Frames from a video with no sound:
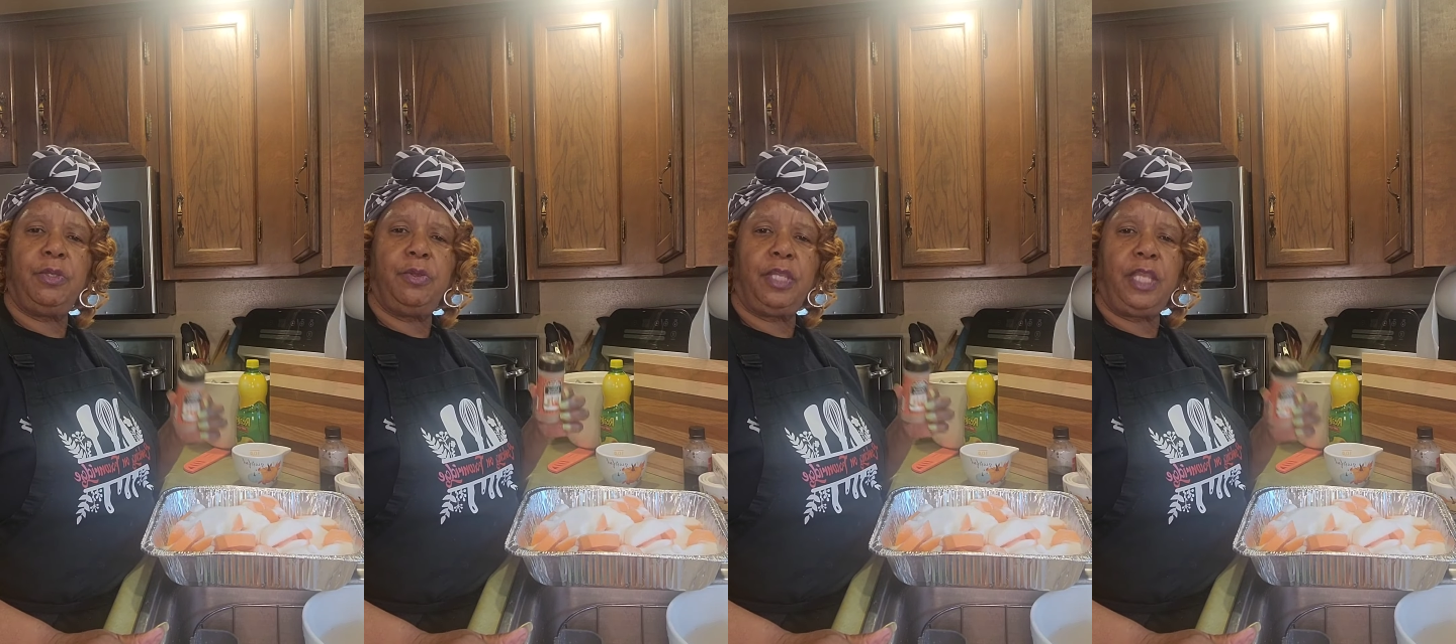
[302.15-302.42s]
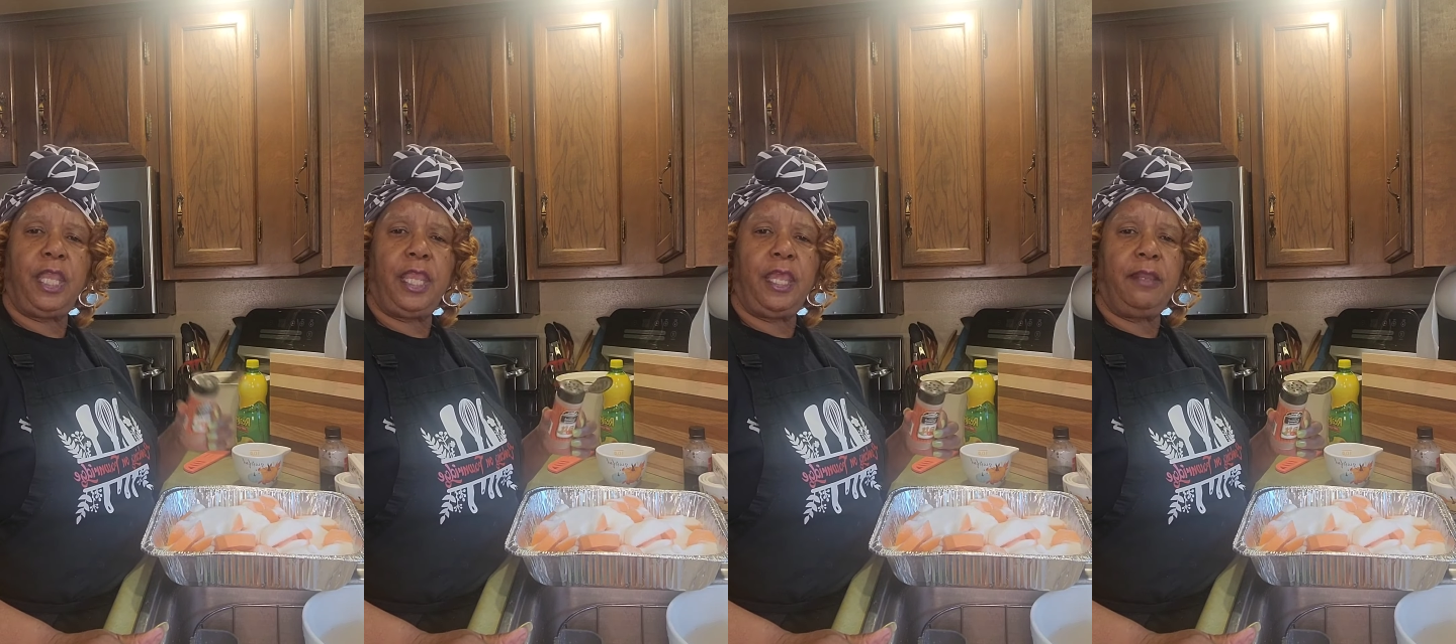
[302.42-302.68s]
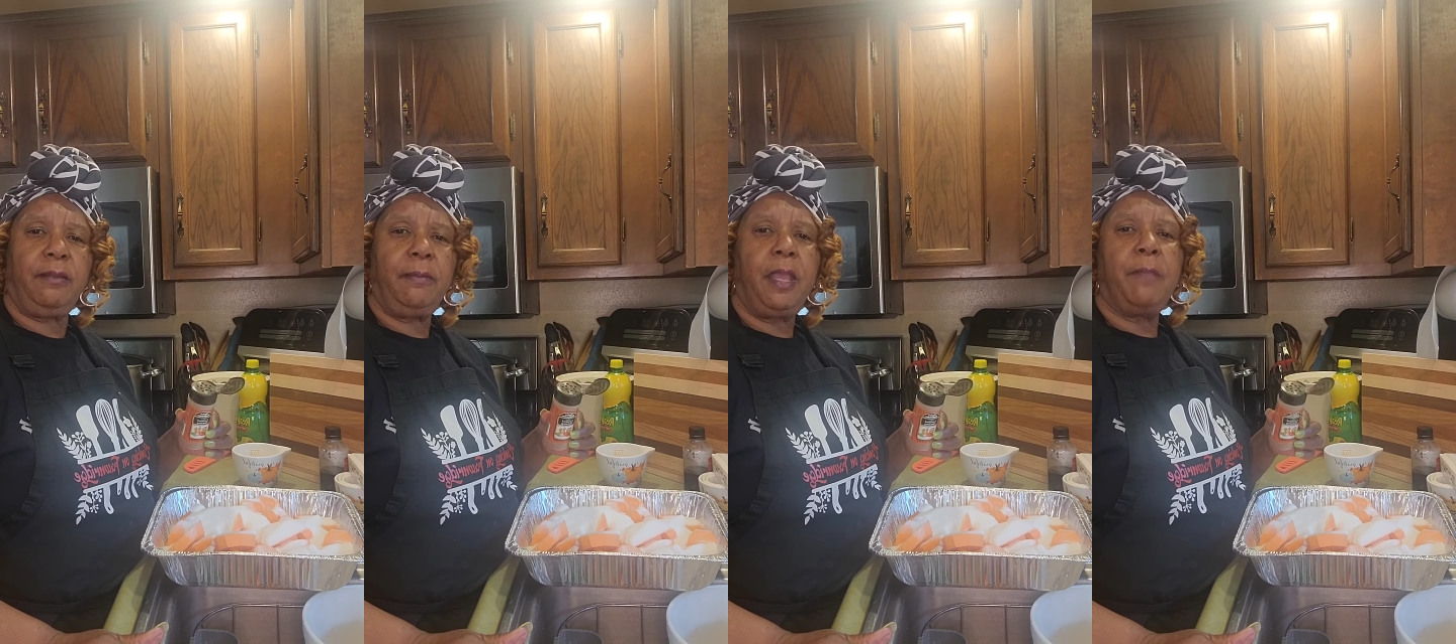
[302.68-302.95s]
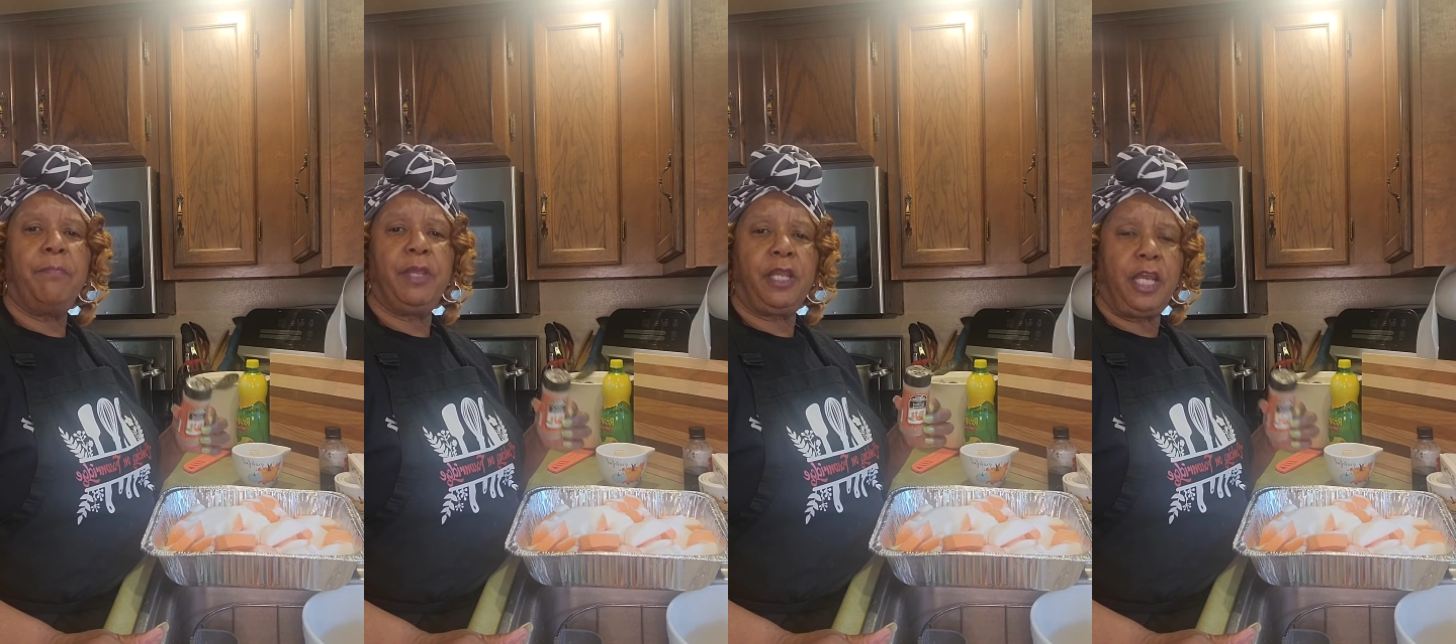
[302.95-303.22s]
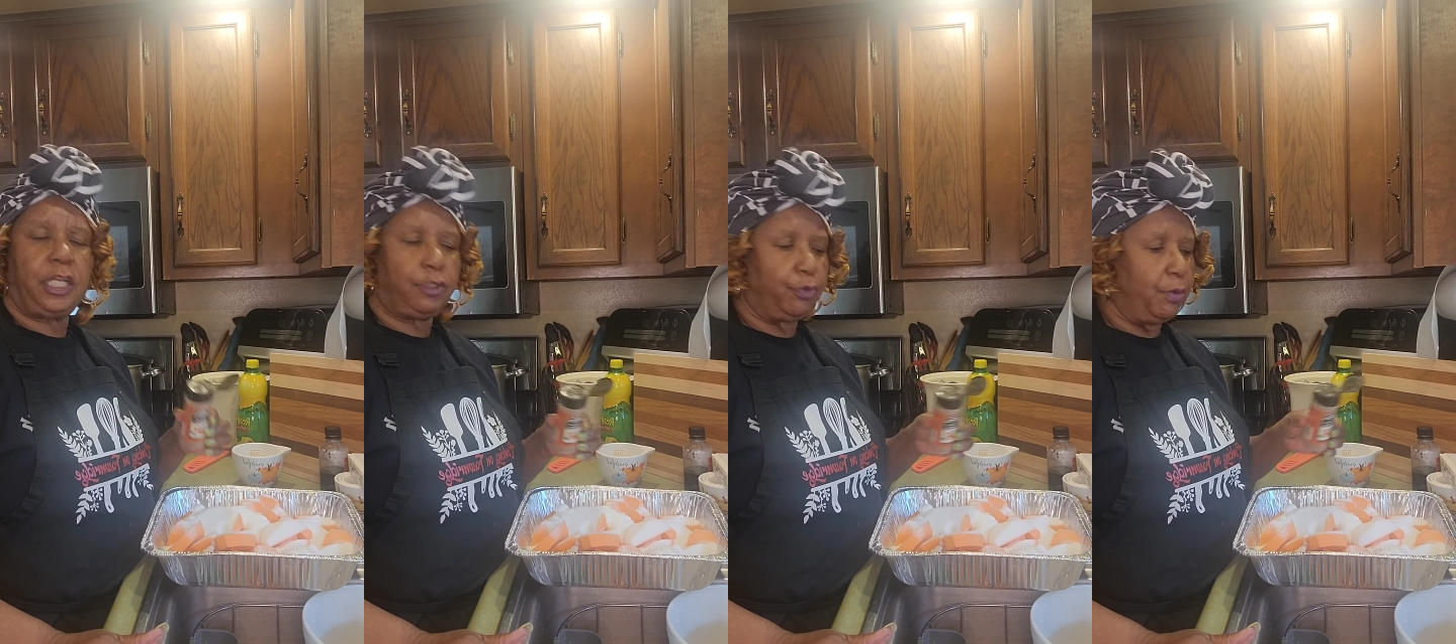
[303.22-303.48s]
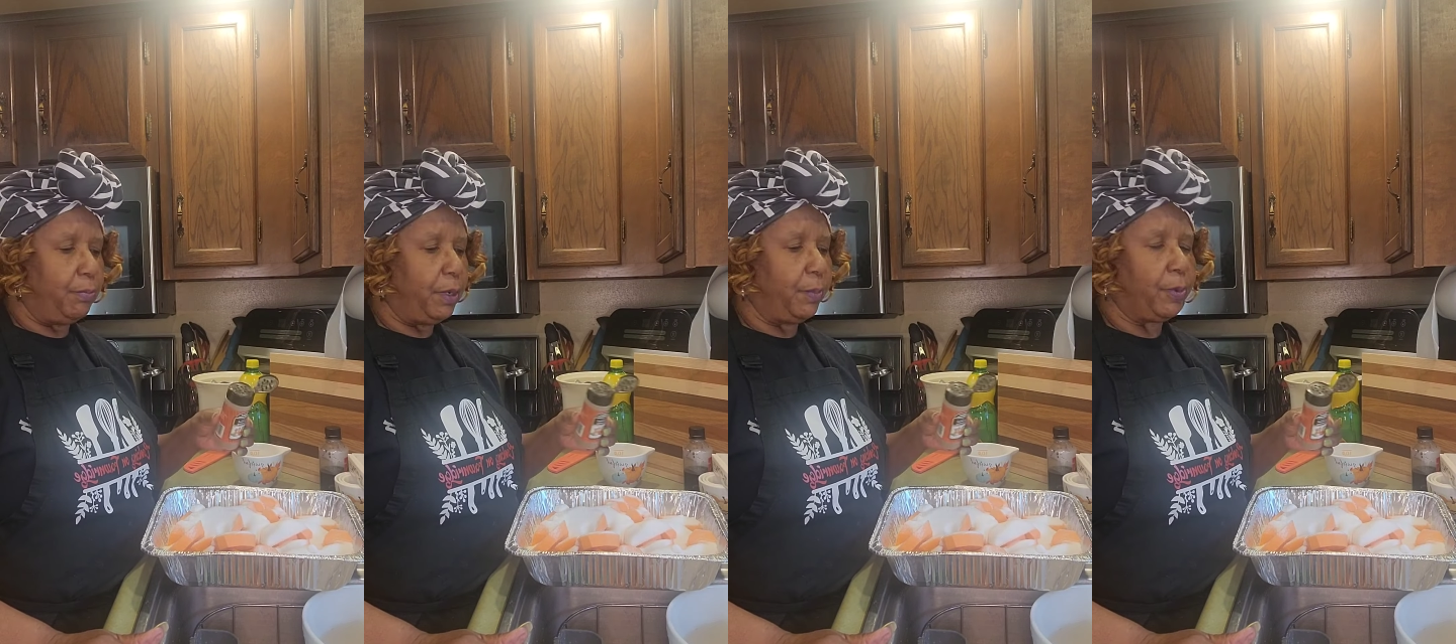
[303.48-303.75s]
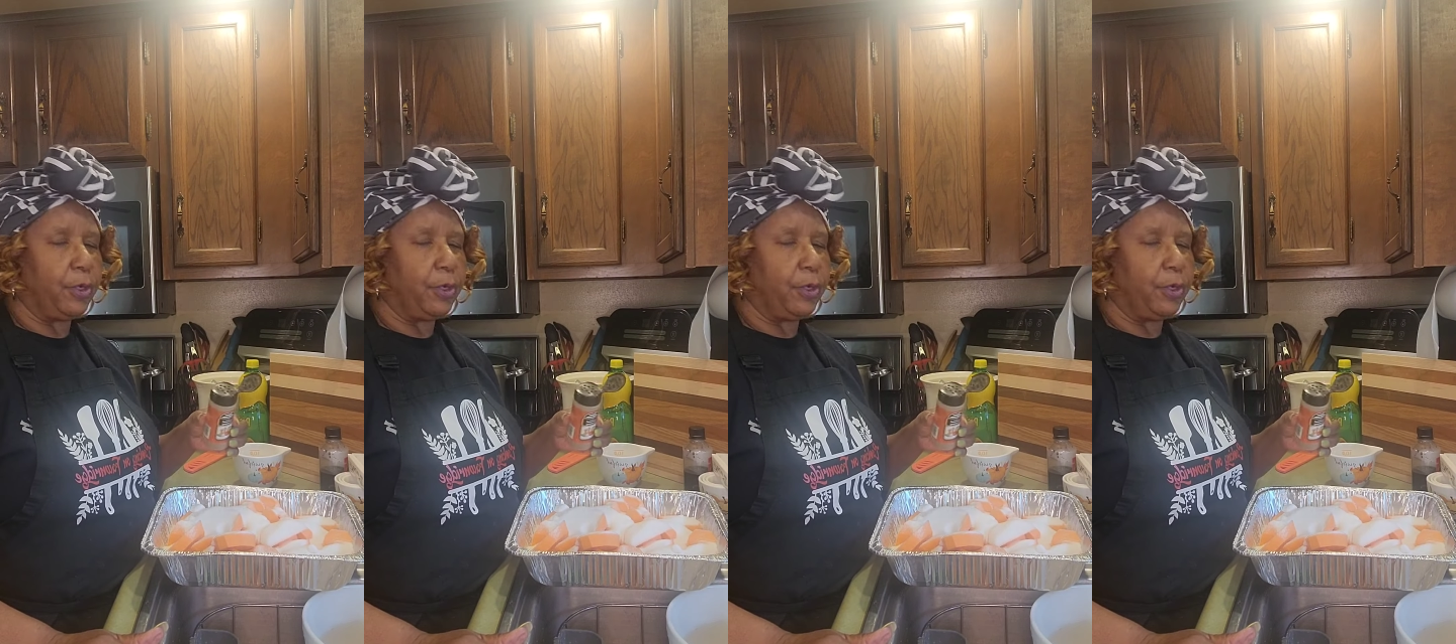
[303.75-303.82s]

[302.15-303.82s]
you can. Because remember,